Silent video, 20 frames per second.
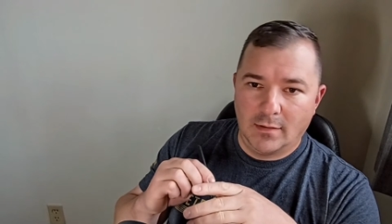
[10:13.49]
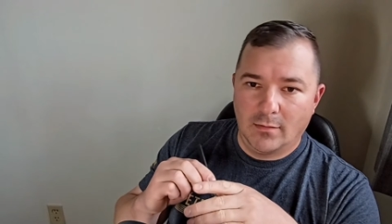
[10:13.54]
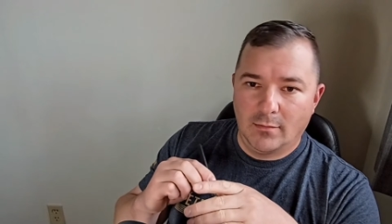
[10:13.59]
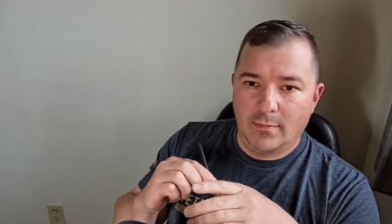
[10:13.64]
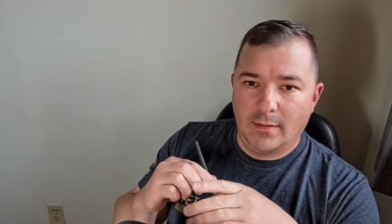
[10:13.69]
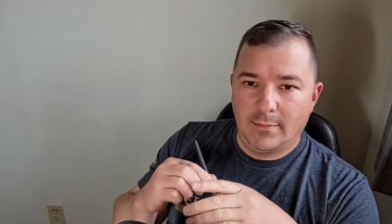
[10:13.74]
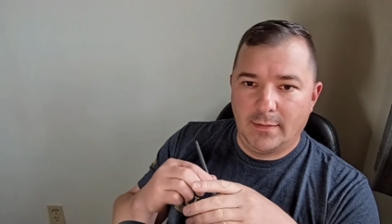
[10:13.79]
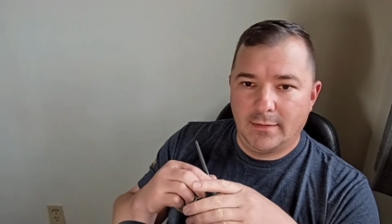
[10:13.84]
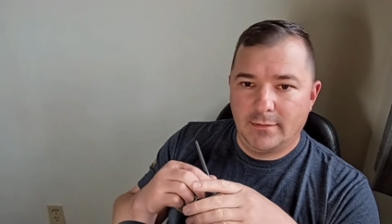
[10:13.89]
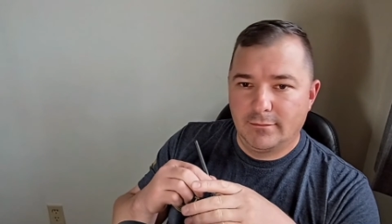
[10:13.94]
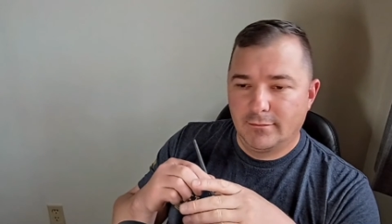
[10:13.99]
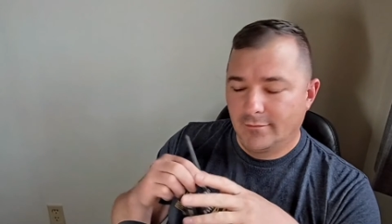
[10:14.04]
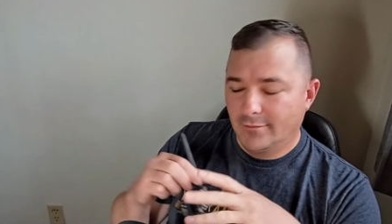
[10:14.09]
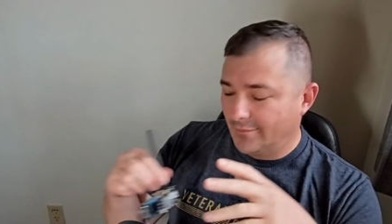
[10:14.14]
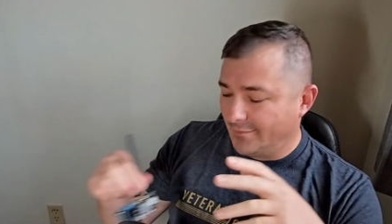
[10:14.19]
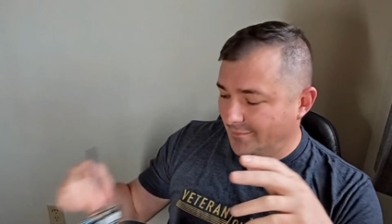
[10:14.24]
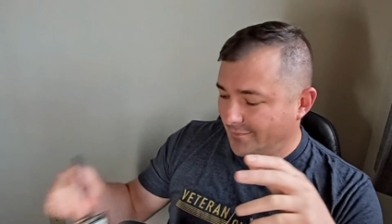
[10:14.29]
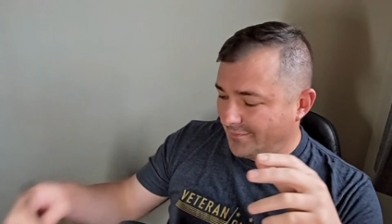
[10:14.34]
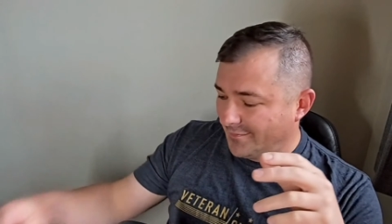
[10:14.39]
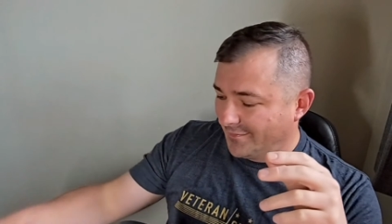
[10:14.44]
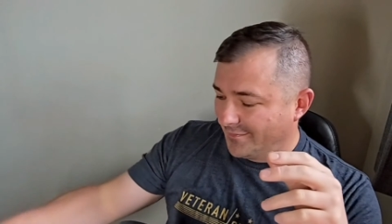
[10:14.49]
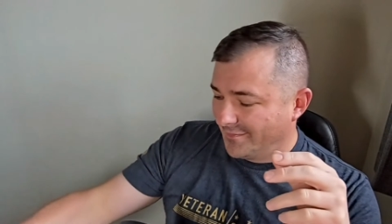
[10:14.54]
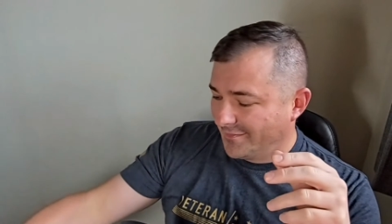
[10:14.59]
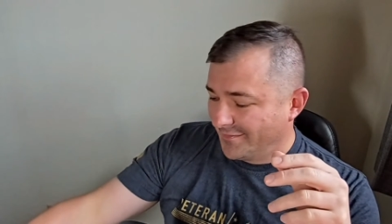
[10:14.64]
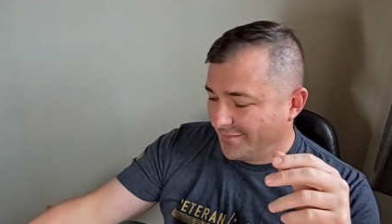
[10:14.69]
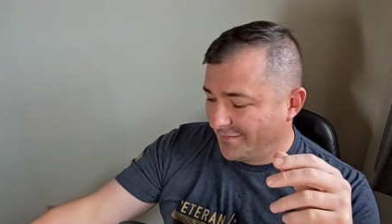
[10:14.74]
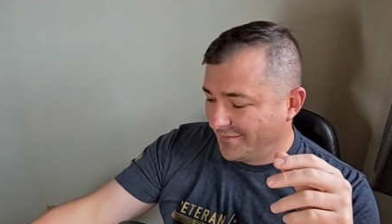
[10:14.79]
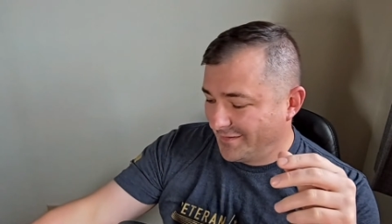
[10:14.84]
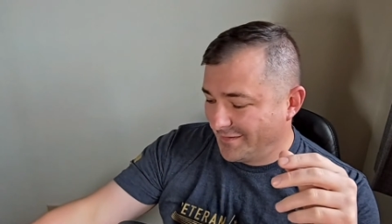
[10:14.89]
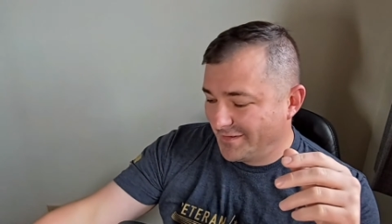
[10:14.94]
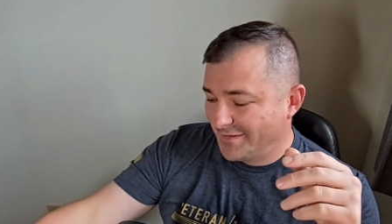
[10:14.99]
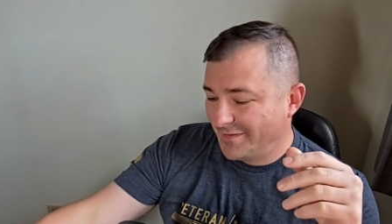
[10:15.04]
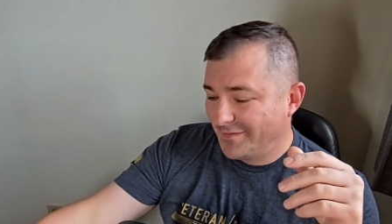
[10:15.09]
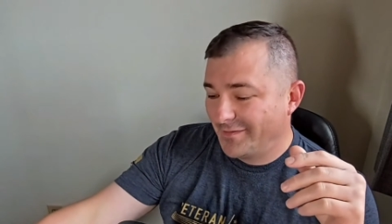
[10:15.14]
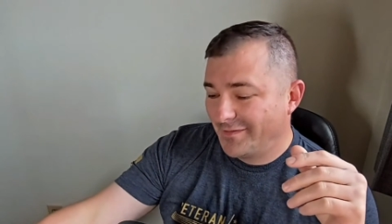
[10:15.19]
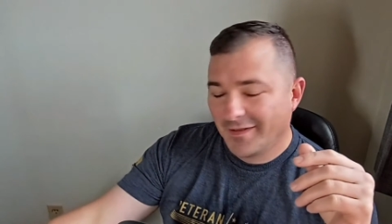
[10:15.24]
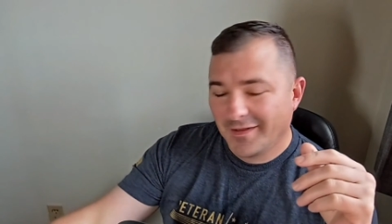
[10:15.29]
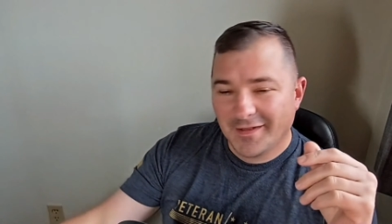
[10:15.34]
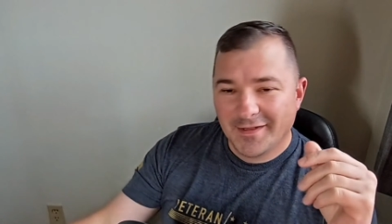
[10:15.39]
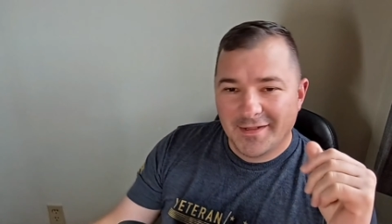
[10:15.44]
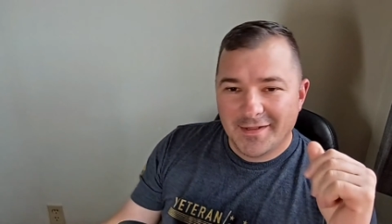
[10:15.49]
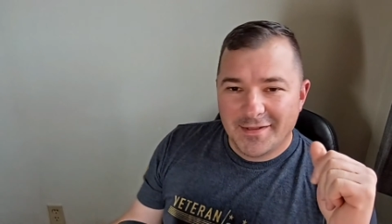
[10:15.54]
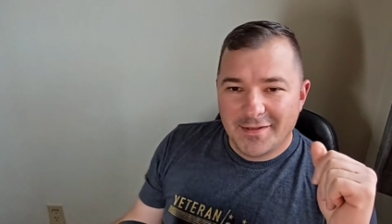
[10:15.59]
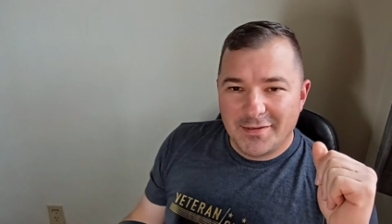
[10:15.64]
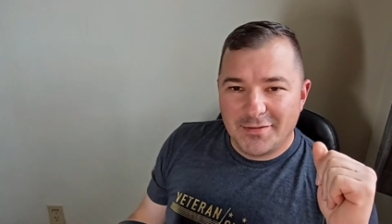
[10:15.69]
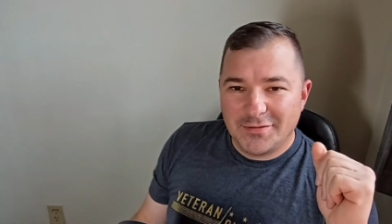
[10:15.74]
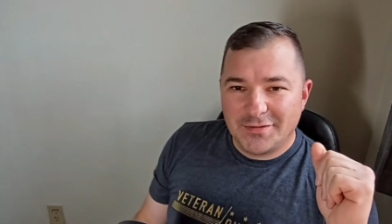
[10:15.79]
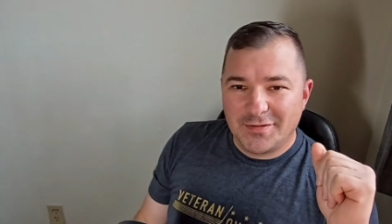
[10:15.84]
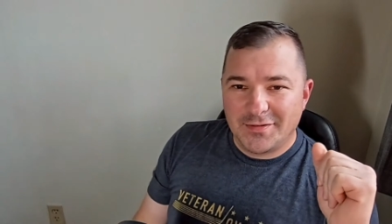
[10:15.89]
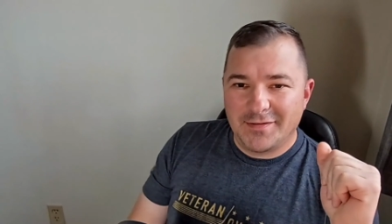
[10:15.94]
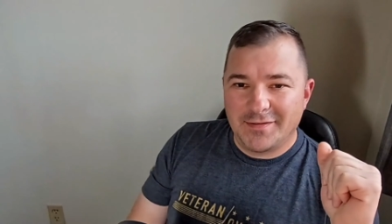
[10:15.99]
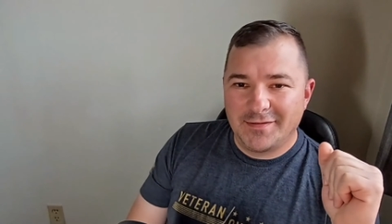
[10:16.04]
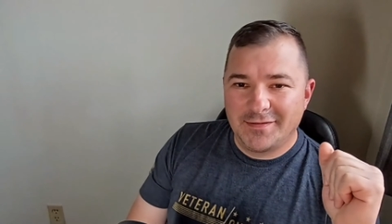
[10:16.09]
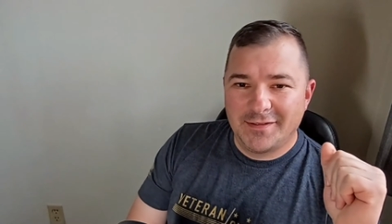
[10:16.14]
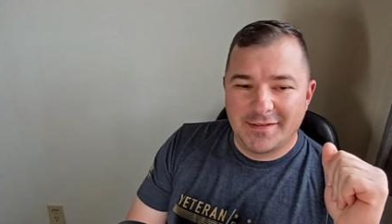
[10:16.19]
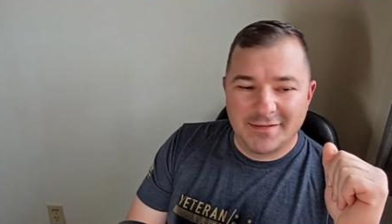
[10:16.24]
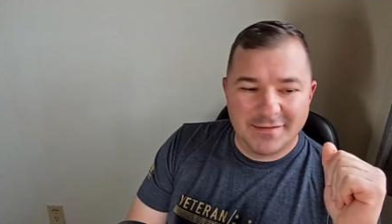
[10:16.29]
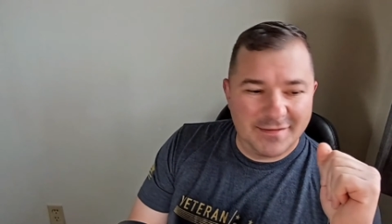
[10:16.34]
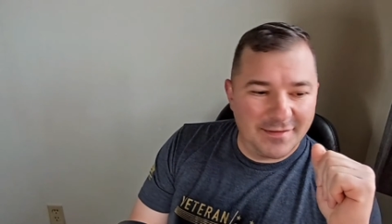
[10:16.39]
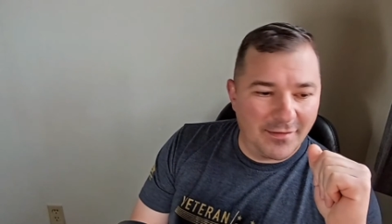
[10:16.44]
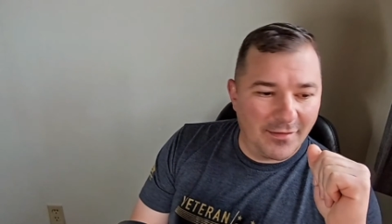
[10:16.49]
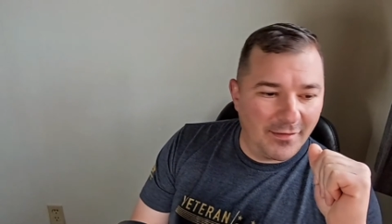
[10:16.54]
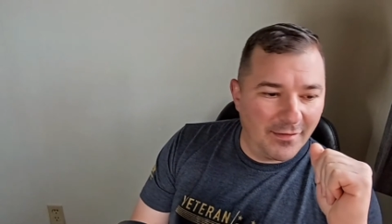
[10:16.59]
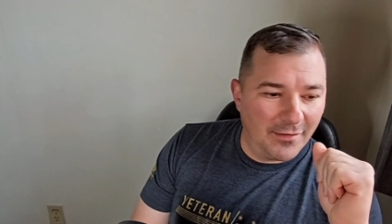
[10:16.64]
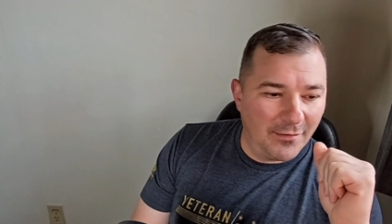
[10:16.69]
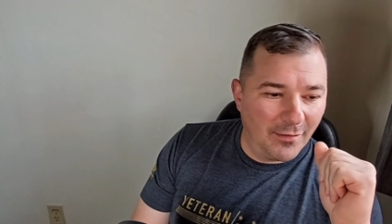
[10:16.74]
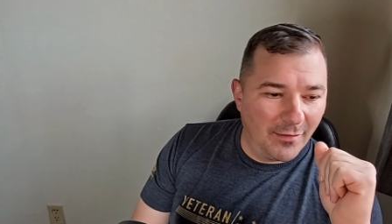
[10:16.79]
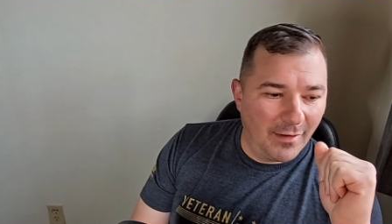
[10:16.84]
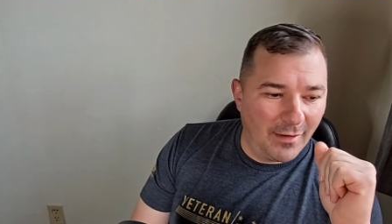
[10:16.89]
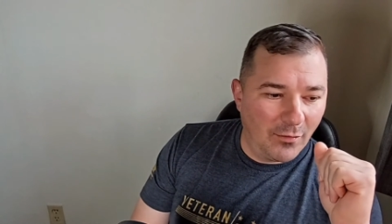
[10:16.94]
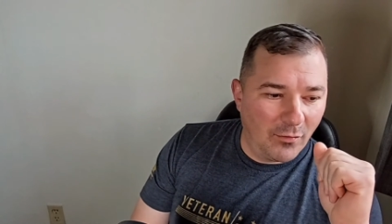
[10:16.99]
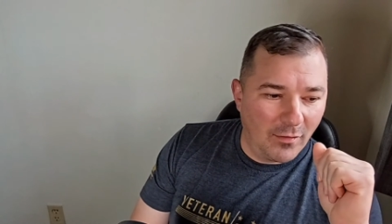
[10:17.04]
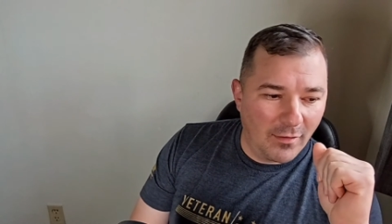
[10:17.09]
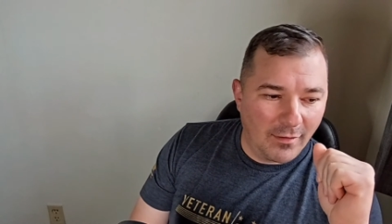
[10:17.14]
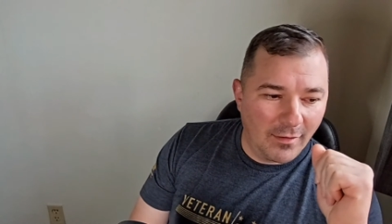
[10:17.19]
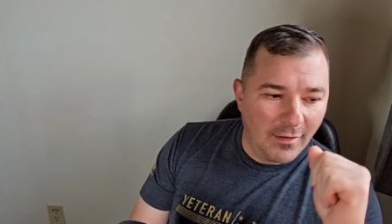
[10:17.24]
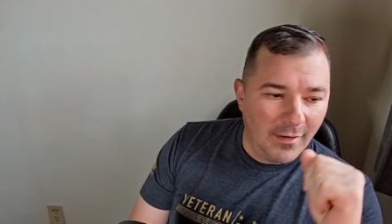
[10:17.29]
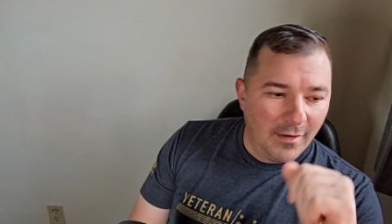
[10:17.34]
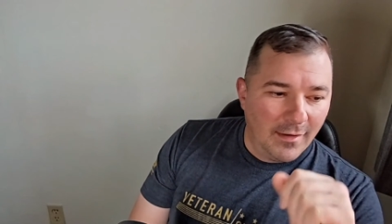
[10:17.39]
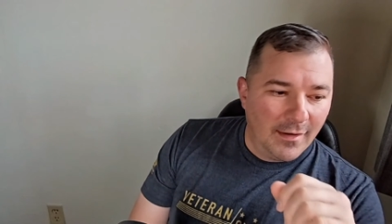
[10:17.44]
maybe you should consider a new line of work.